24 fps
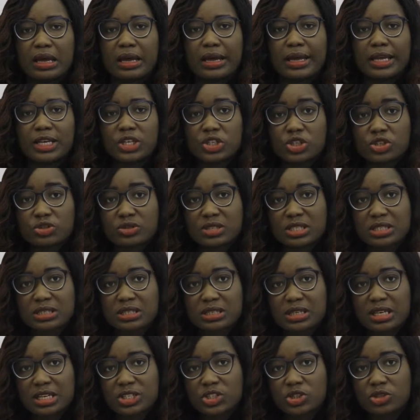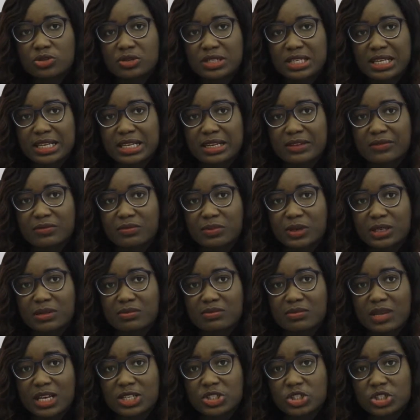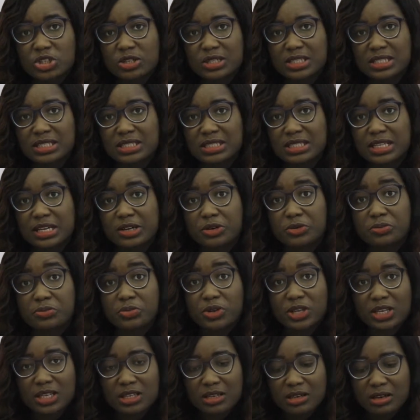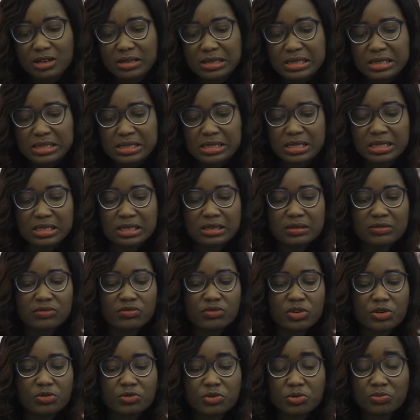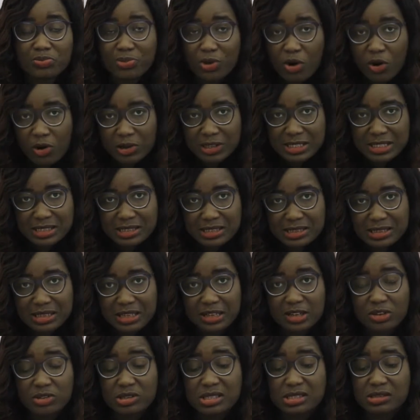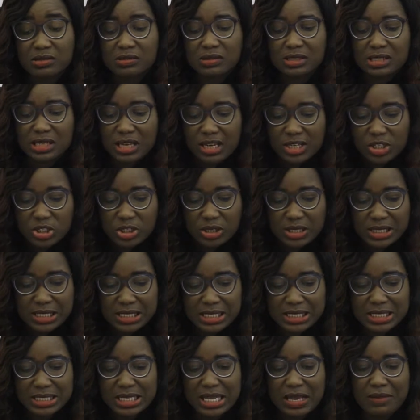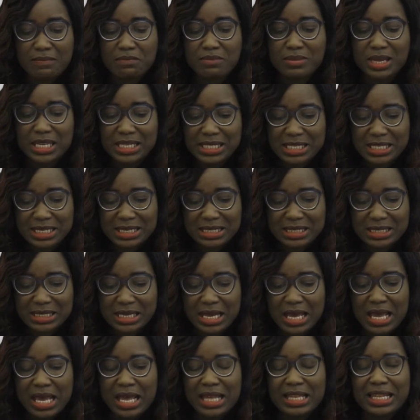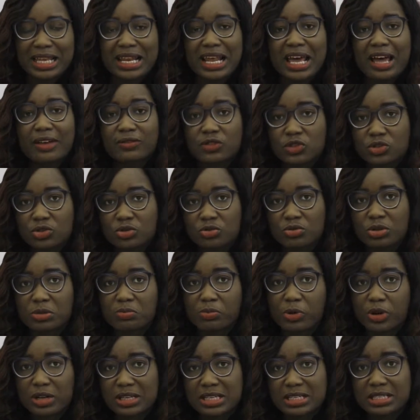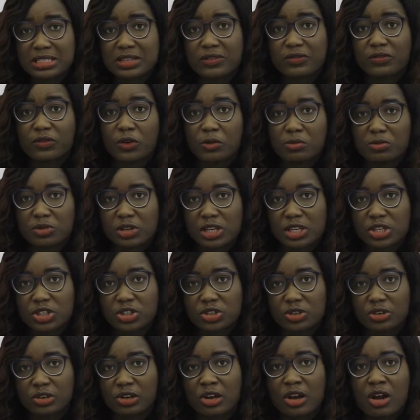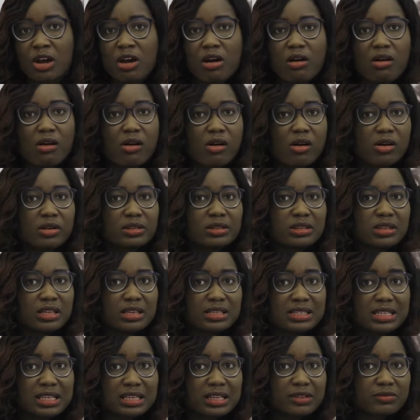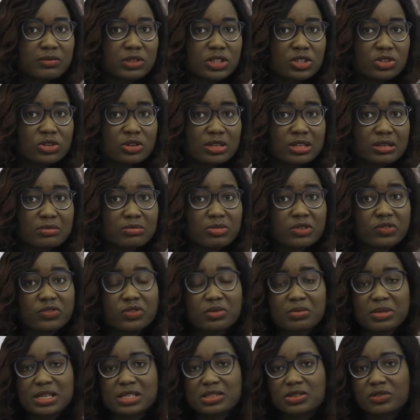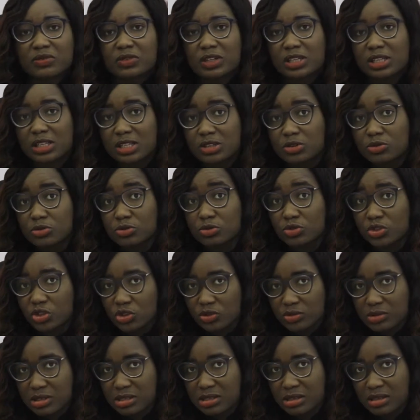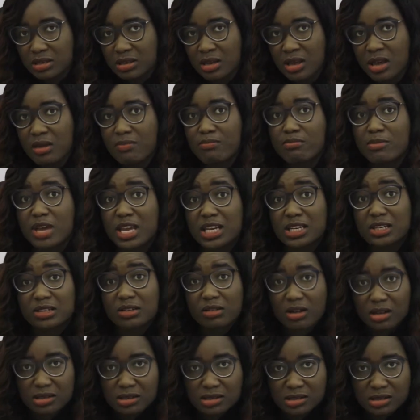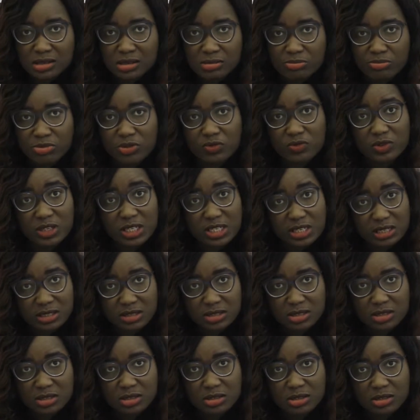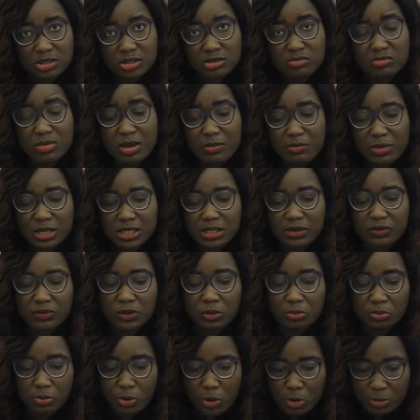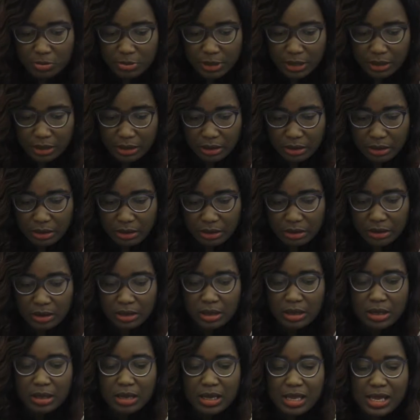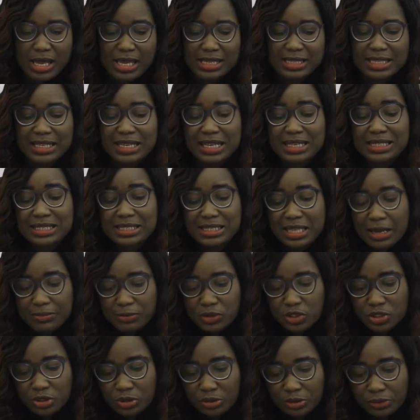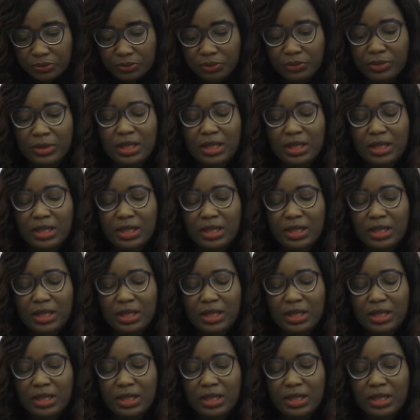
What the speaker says: issues that have been mentioned in their opinions, in their reports, in their consultations, in their meetings that have to do with policy formulation or things that have been done in performance of a legal duty may not be released to members of the public. As an exception,